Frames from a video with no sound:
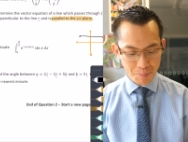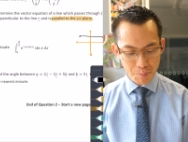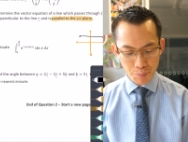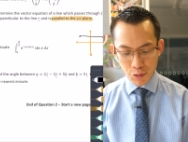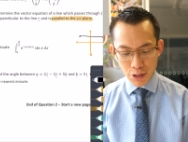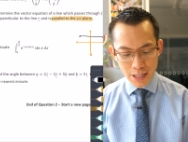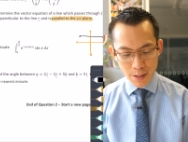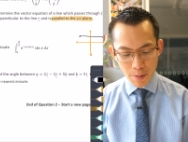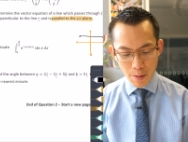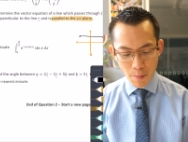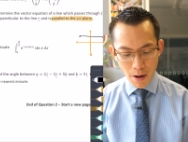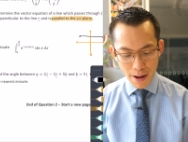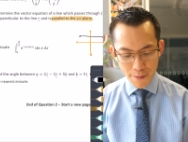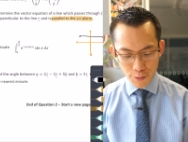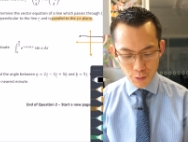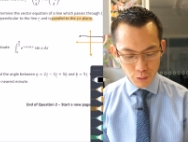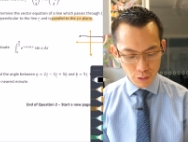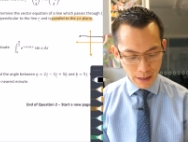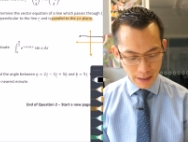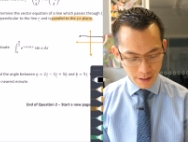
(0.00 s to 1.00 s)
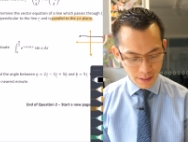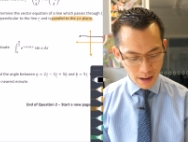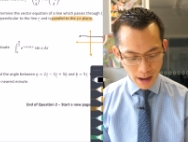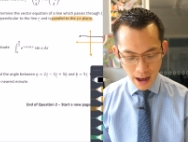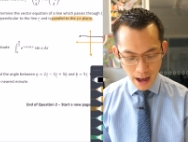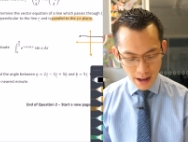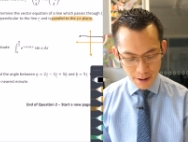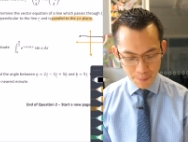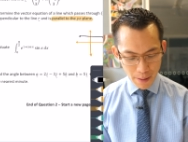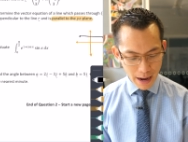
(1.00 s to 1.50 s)
please be mindful, like the
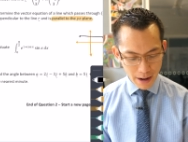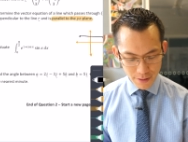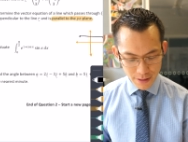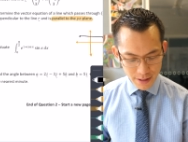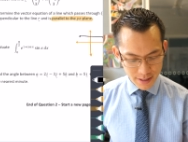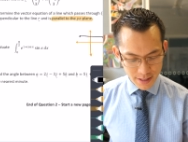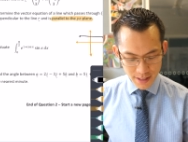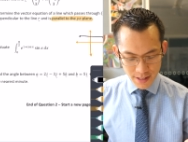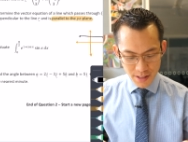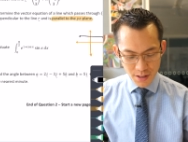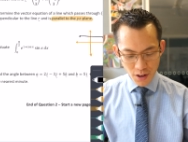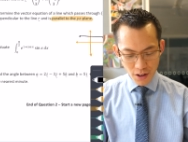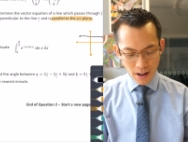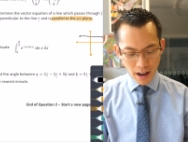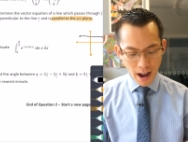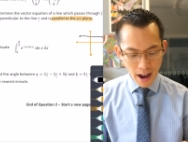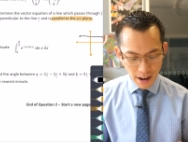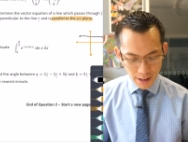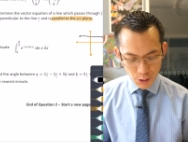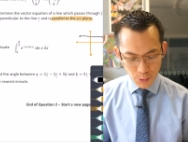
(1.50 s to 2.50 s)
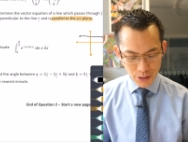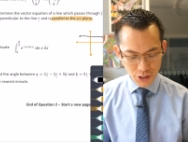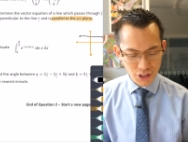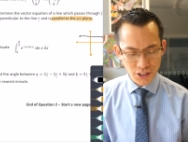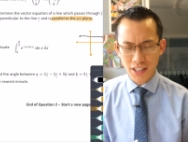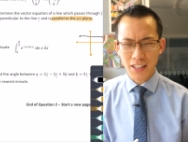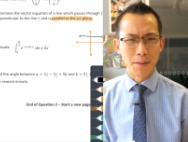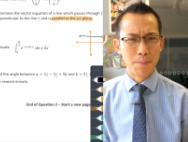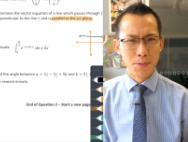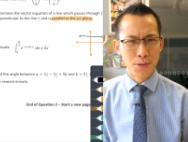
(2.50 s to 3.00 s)
hard part of this, this is not a hard question
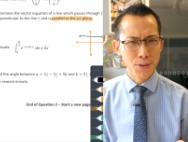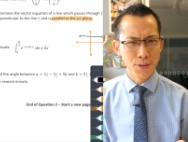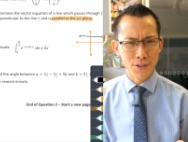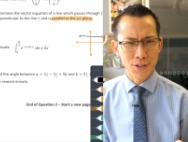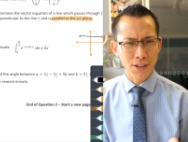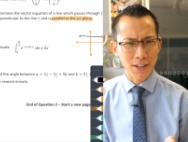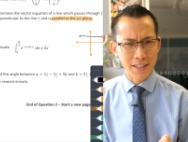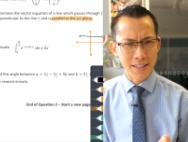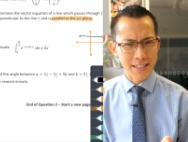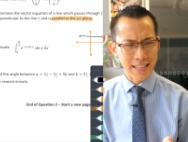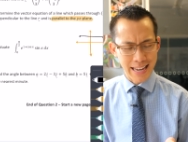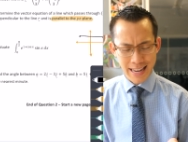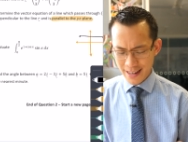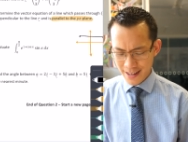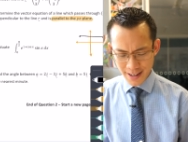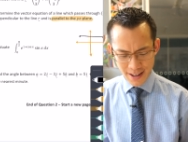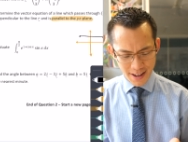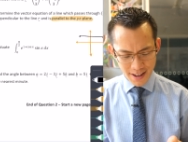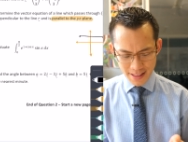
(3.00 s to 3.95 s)
to compute, you can see.